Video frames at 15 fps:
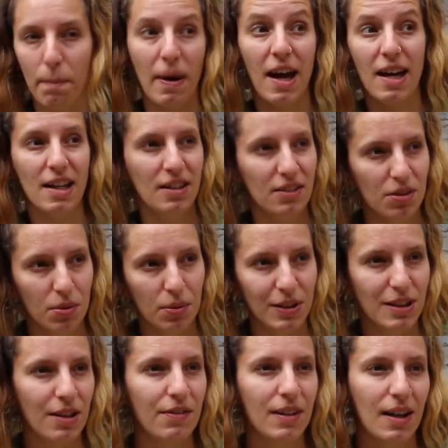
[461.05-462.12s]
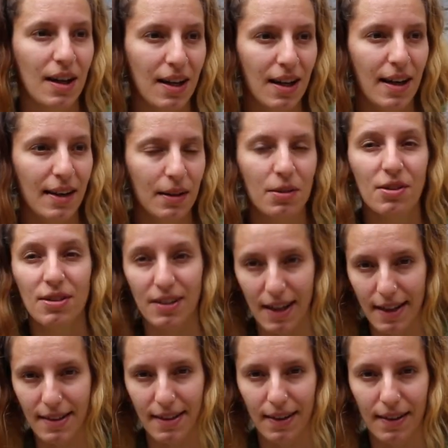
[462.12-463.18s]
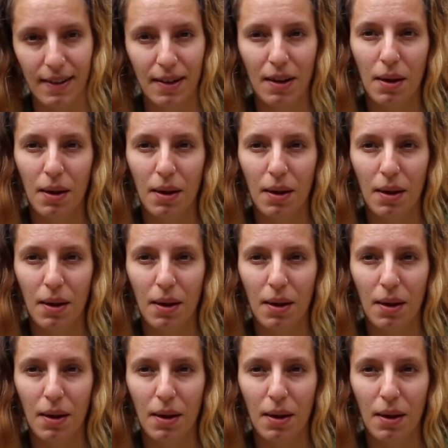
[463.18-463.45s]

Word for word: paint or whatever that I like, I'll just get it